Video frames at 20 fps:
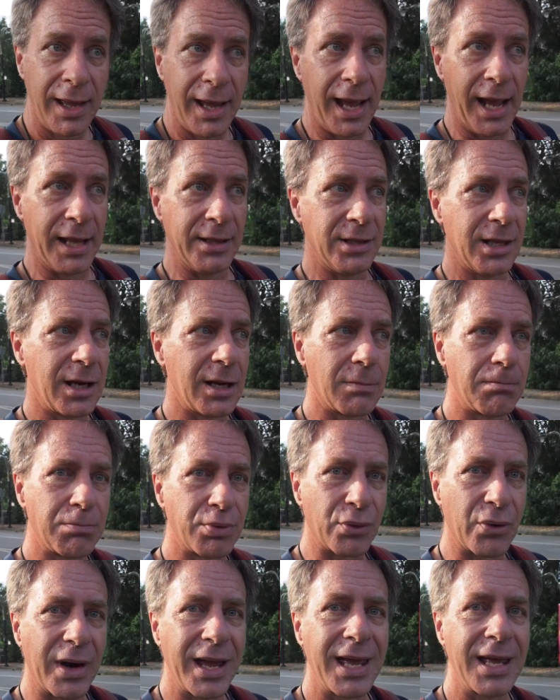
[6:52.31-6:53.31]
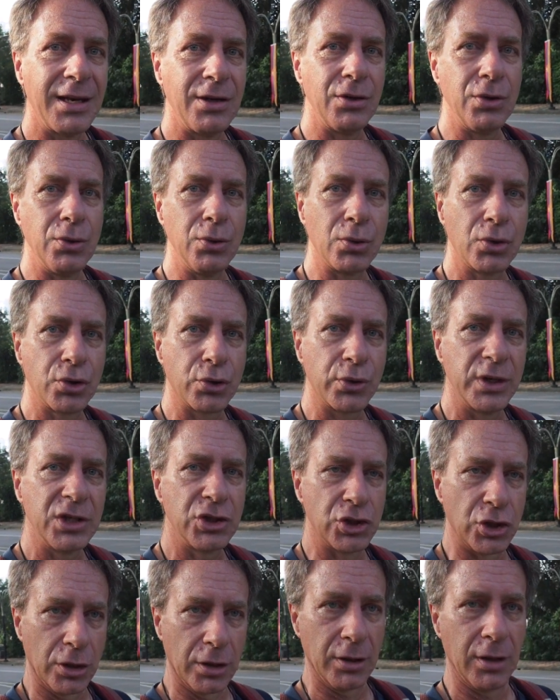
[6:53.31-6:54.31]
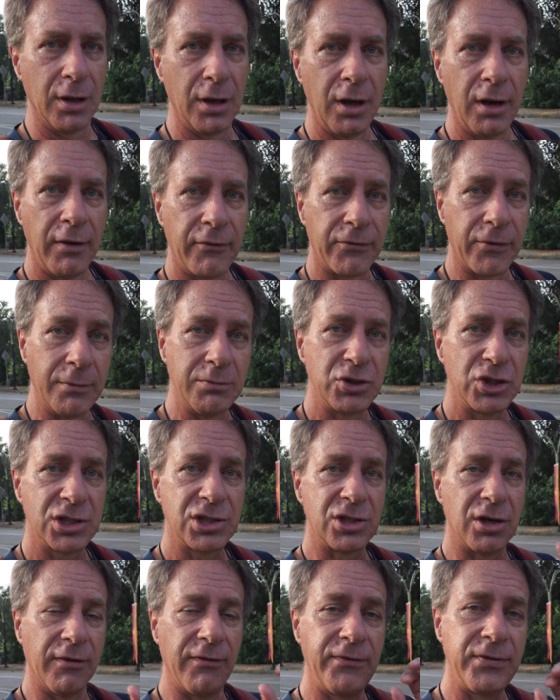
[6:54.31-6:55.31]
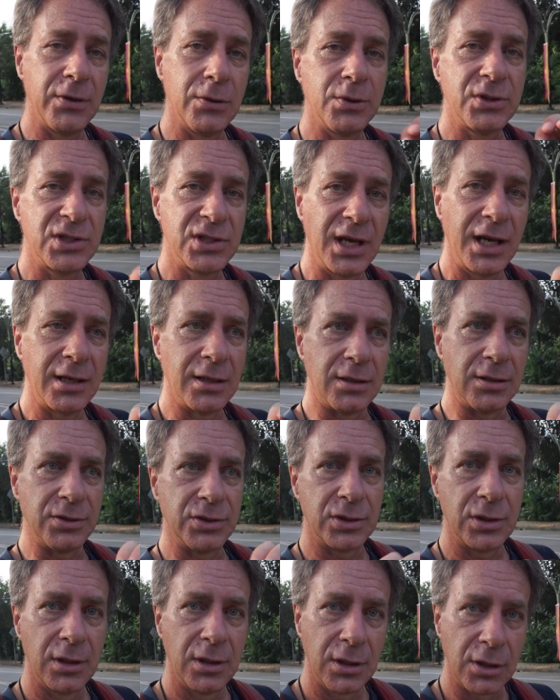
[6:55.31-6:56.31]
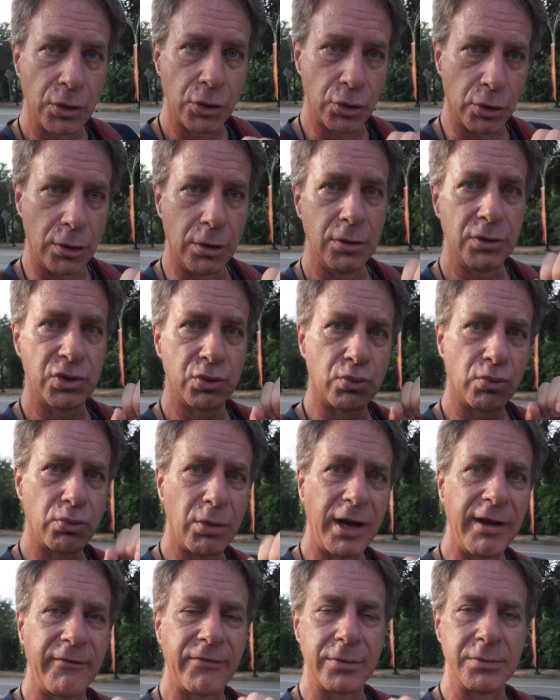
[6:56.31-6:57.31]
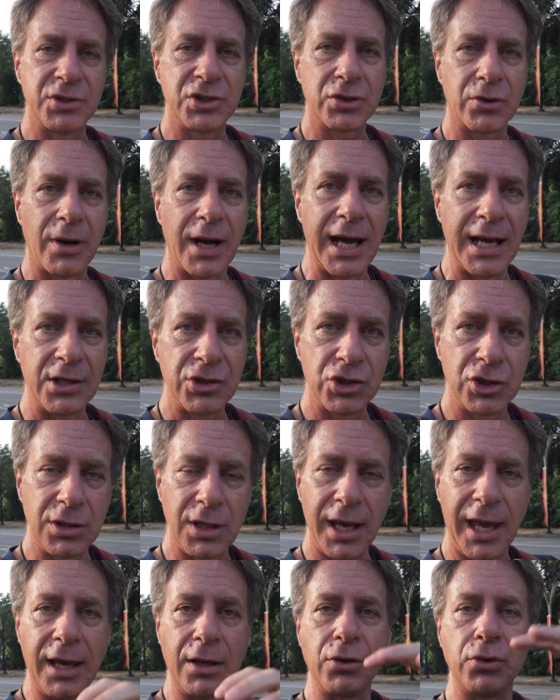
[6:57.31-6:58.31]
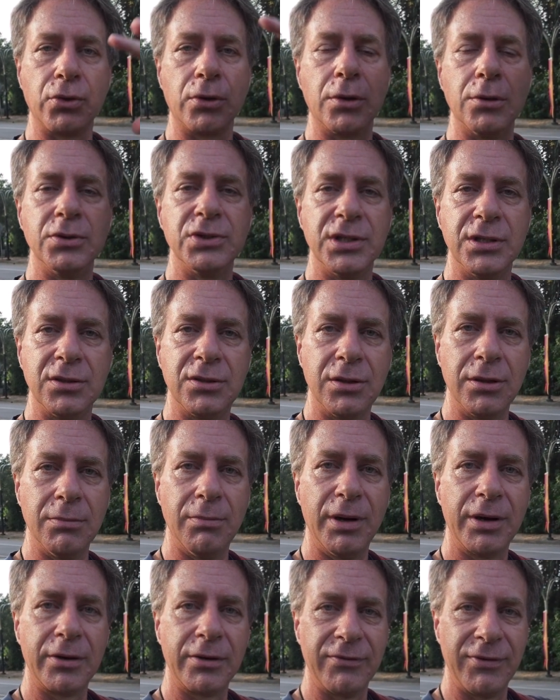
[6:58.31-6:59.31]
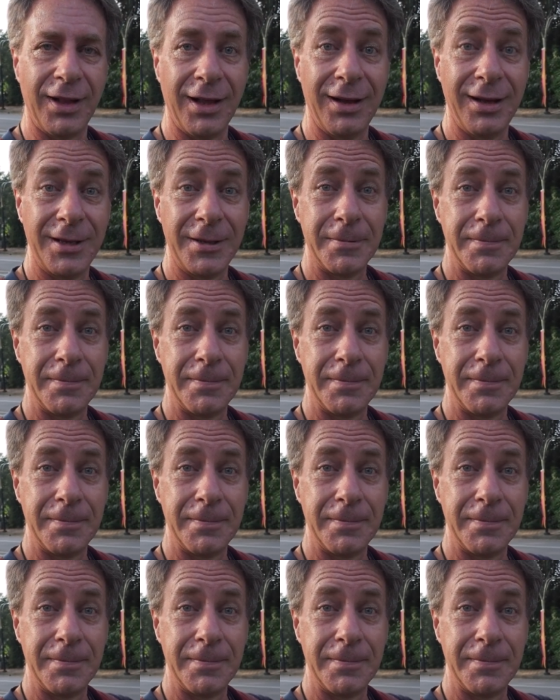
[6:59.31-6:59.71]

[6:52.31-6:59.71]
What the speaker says: and then a brand new creature from just a few cells grows right from scratch and grows into the butterfly.